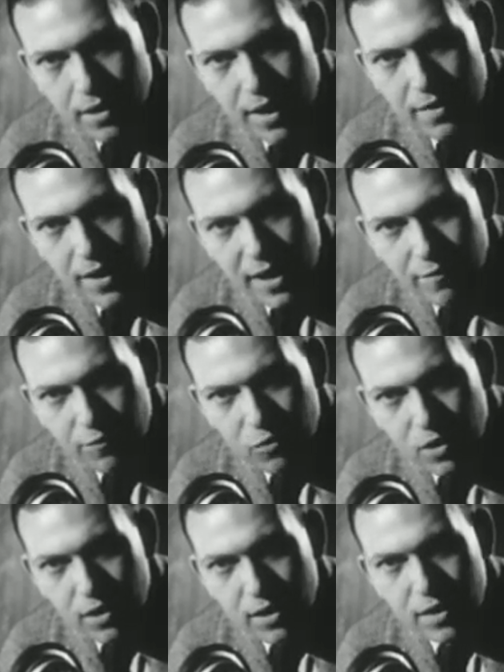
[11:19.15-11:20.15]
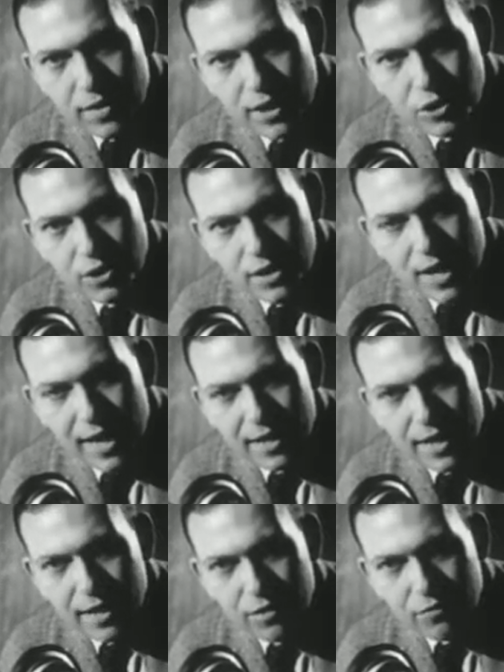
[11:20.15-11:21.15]
and therefore they should not
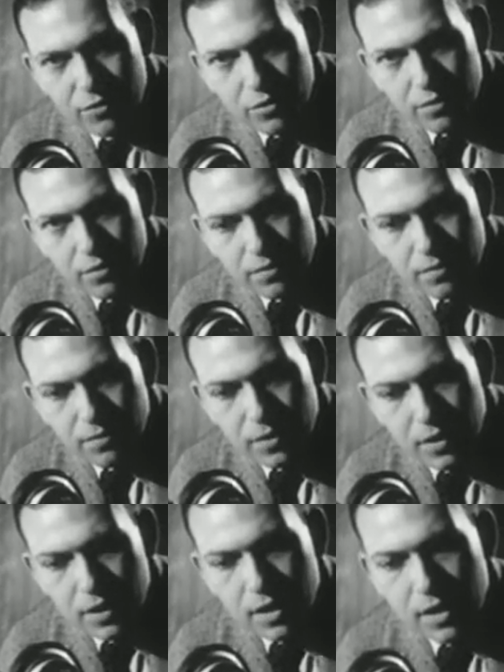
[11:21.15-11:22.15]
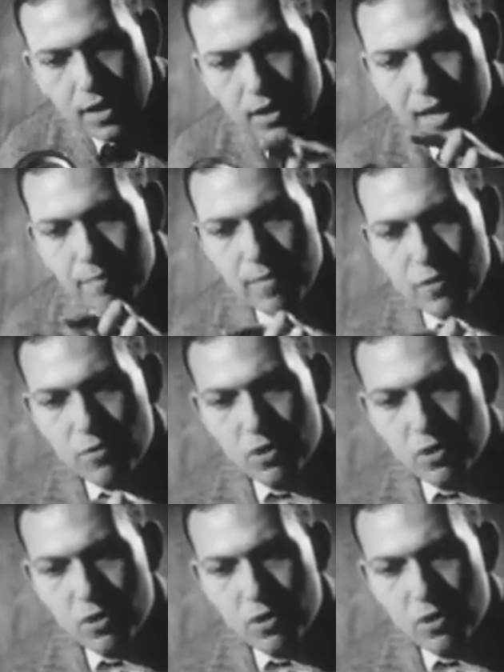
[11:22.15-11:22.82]
get through. Let me